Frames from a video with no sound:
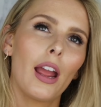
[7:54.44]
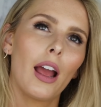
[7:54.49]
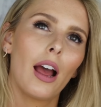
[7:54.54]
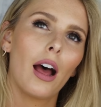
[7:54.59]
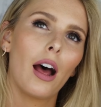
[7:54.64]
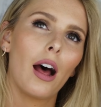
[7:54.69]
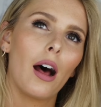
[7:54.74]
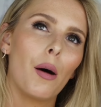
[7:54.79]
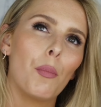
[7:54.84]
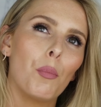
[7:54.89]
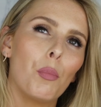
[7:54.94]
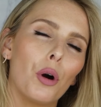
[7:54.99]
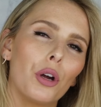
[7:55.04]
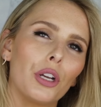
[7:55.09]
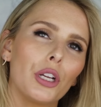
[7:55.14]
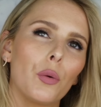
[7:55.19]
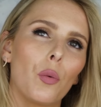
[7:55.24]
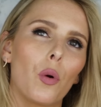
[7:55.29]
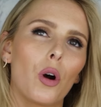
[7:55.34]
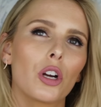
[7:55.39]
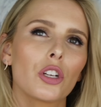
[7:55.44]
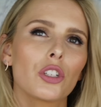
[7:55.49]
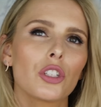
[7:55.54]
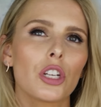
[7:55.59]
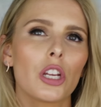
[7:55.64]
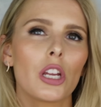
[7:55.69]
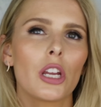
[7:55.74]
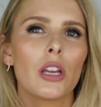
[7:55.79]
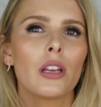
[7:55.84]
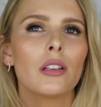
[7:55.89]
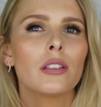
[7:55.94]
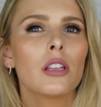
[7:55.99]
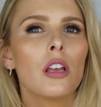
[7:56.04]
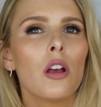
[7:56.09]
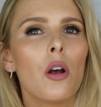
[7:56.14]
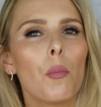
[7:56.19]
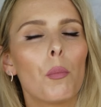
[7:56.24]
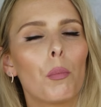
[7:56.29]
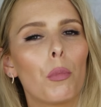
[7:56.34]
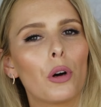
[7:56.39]
body washes,
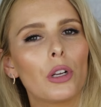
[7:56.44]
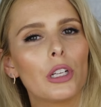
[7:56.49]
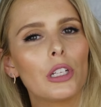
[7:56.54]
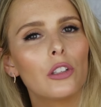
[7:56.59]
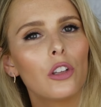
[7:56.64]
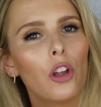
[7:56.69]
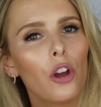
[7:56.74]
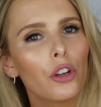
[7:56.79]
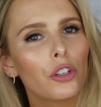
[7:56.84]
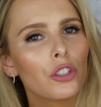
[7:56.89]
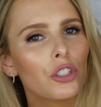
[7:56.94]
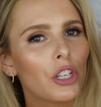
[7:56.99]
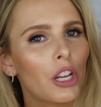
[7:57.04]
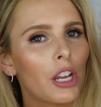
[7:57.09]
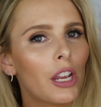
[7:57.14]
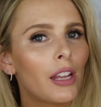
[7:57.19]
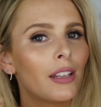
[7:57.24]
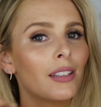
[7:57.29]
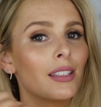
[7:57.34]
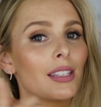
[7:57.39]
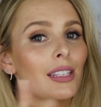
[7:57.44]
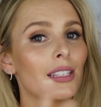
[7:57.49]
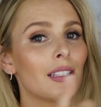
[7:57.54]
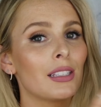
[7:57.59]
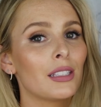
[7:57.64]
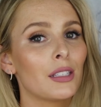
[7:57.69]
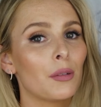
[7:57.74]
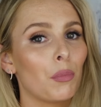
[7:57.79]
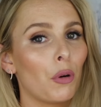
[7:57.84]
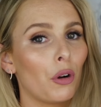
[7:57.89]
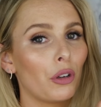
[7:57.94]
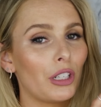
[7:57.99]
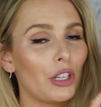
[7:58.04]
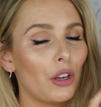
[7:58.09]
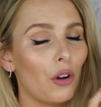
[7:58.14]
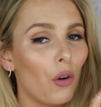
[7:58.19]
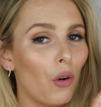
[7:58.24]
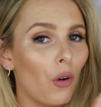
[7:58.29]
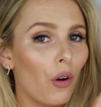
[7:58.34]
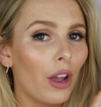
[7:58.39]
body lotions, this is a
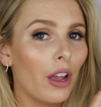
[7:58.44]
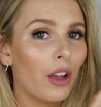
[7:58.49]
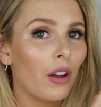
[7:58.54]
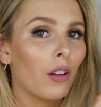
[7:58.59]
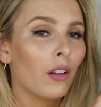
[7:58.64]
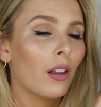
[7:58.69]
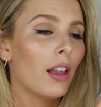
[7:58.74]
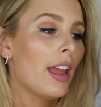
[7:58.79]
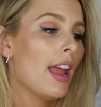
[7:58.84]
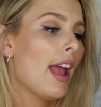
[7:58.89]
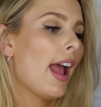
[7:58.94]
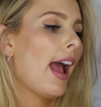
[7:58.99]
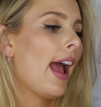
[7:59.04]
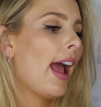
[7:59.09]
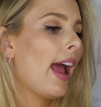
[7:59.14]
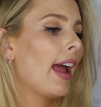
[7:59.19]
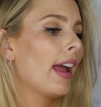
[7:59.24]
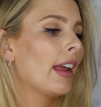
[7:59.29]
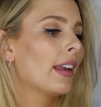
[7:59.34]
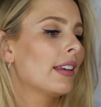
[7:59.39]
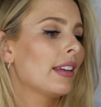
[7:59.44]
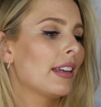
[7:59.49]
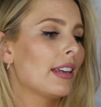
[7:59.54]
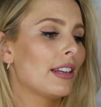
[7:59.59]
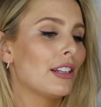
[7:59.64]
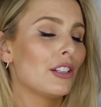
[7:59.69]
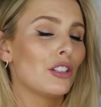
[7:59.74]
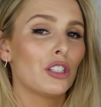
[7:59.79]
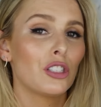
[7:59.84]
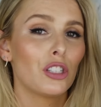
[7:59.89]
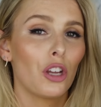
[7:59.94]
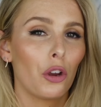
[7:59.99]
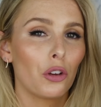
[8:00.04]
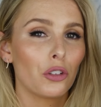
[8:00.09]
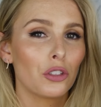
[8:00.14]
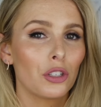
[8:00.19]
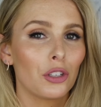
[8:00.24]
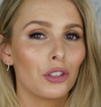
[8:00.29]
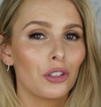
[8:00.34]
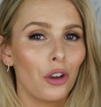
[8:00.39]
body oil, and it is
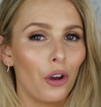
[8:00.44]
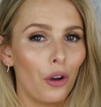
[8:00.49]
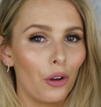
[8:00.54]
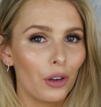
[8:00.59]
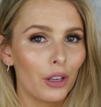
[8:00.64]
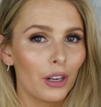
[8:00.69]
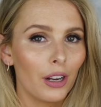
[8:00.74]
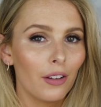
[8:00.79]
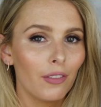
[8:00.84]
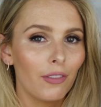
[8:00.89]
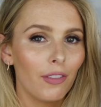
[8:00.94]
toasted coconut